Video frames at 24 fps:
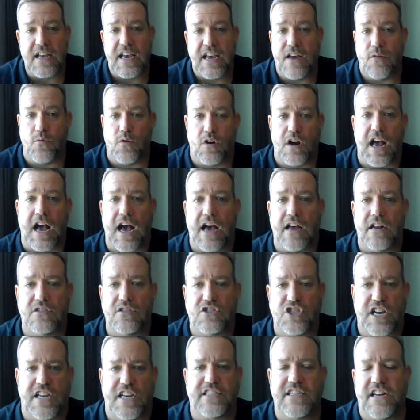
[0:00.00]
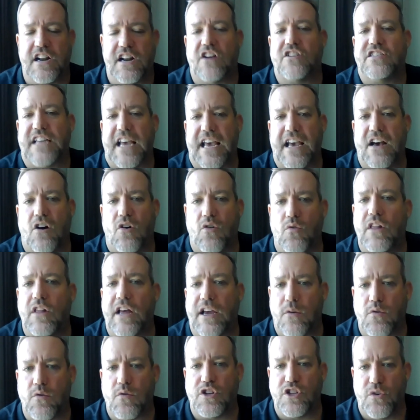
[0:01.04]
And we're not chasing our tail
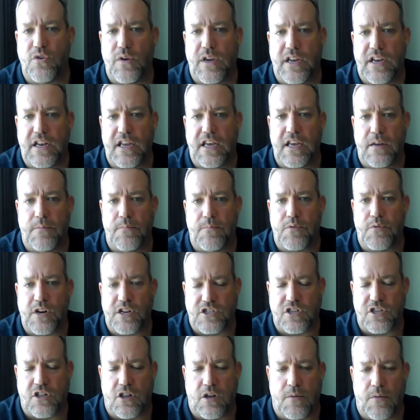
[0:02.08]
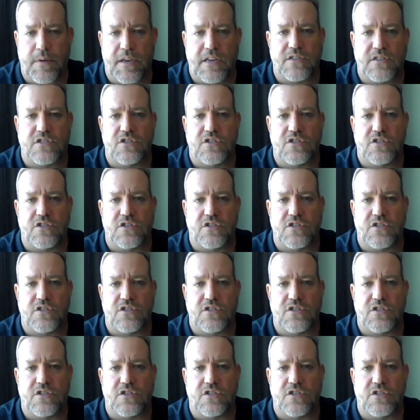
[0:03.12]
like we're doing in British Columbia.